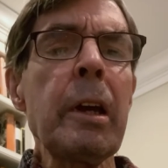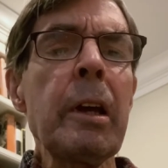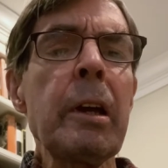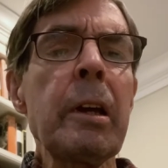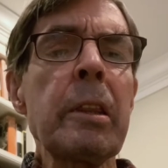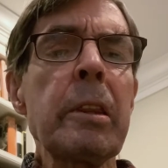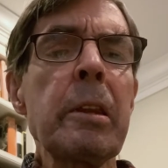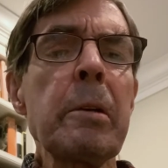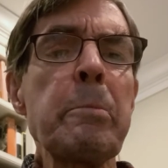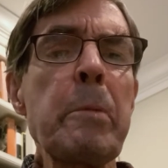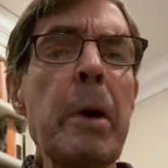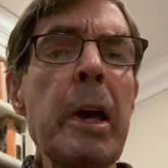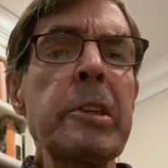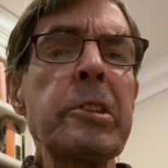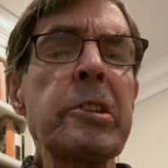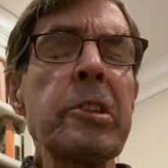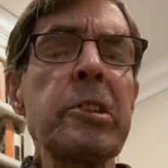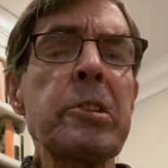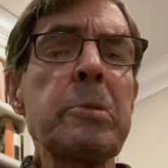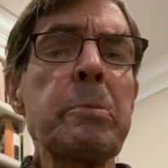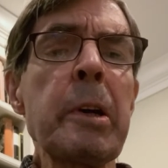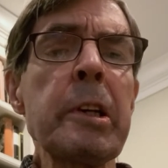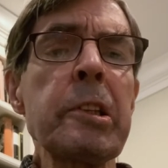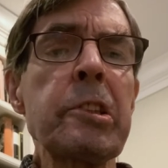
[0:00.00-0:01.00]
The
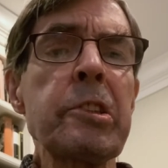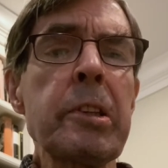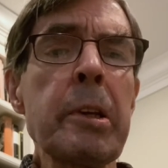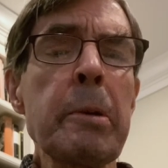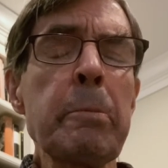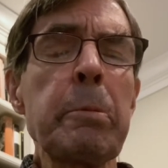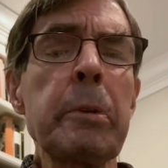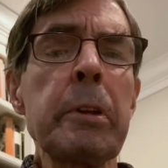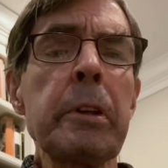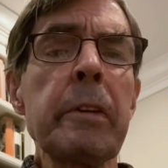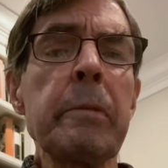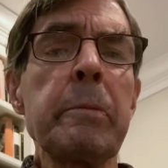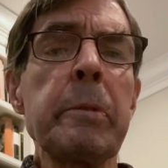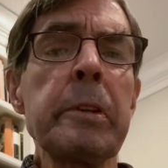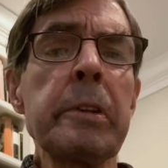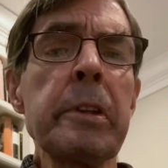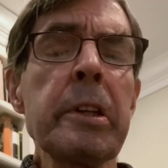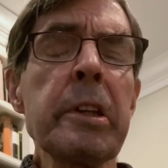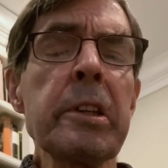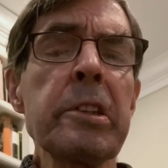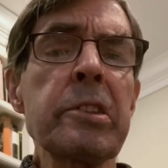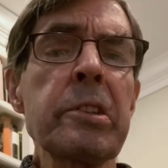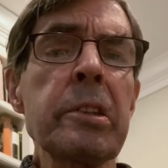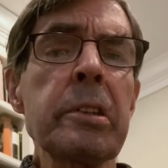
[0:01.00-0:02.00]
message might simply have been
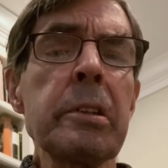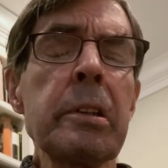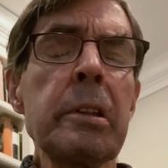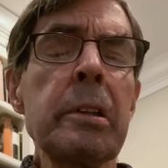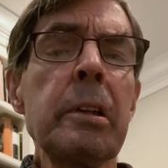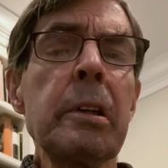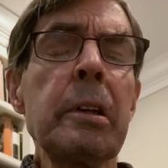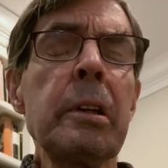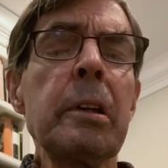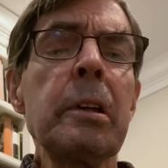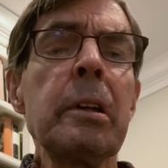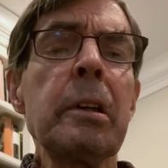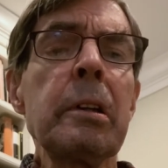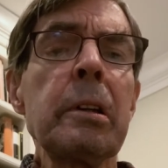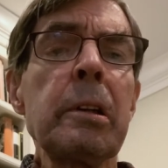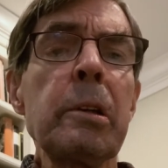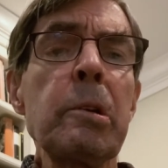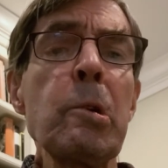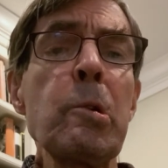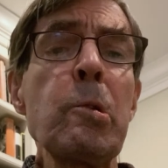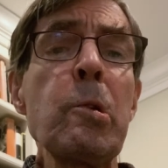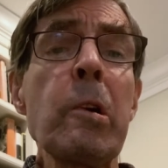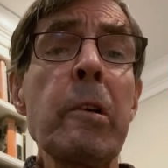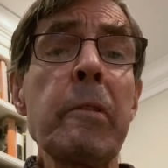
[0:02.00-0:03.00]
this:
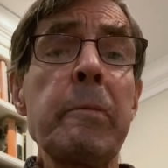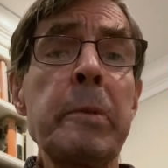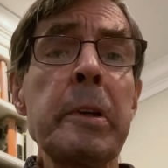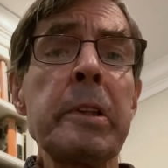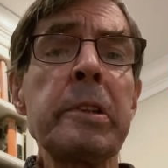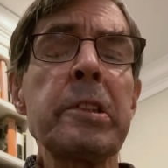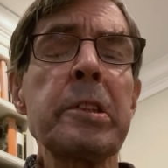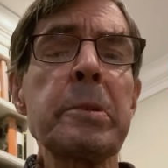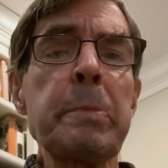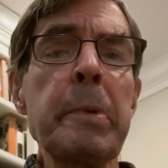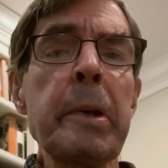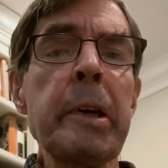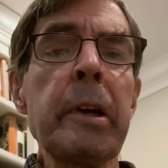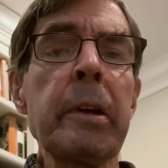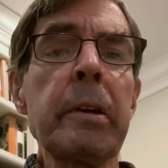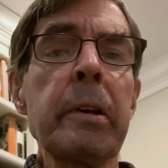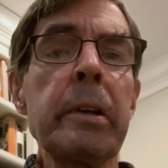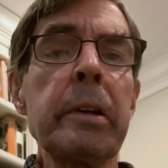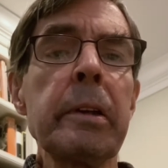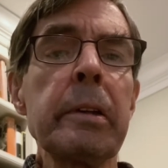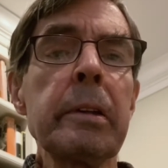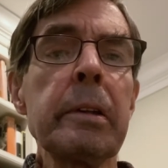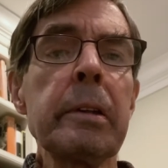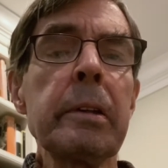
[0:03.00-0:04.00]
you have been spared.
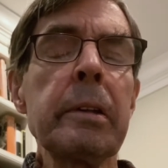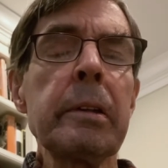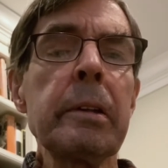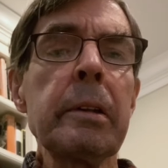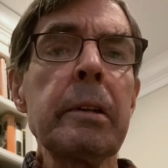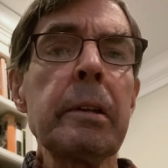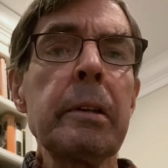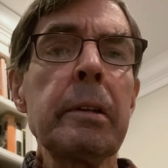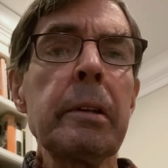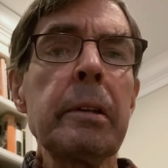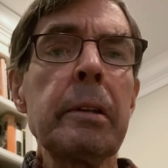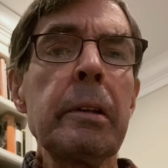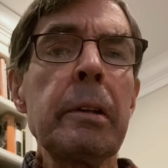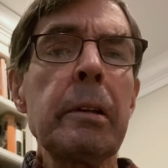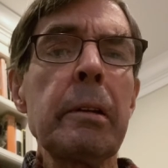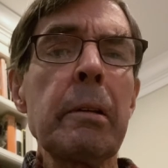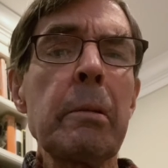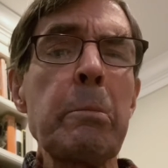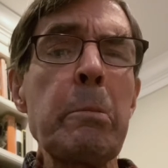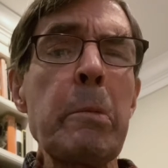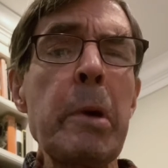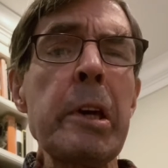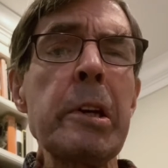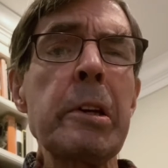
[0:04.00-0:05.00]

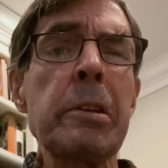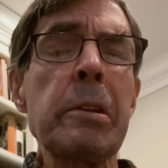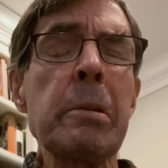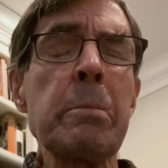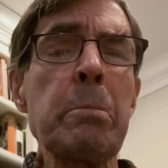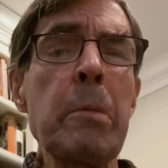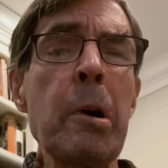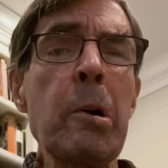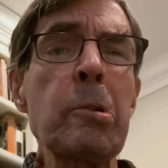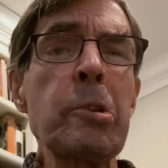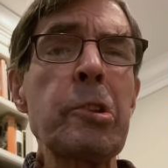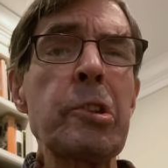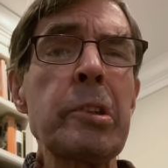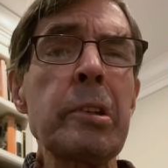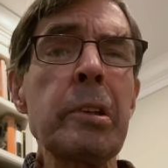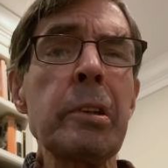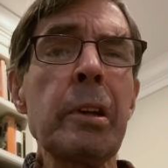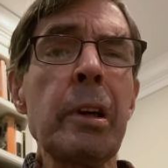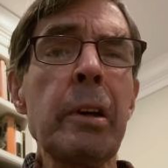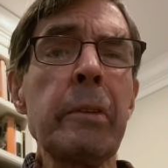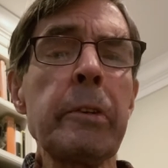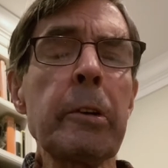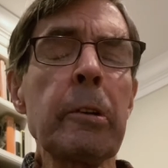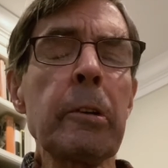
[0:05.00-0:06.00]
Make the most
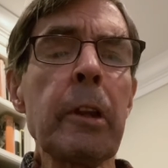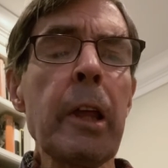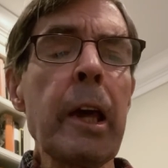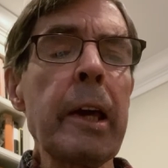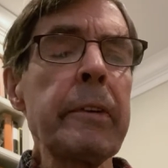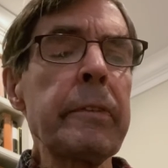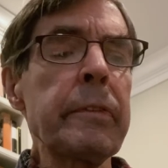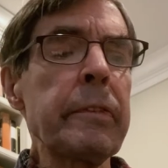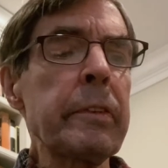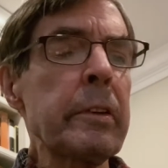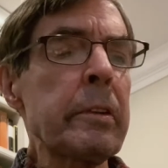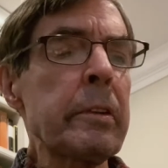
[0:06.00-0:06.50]
of your life.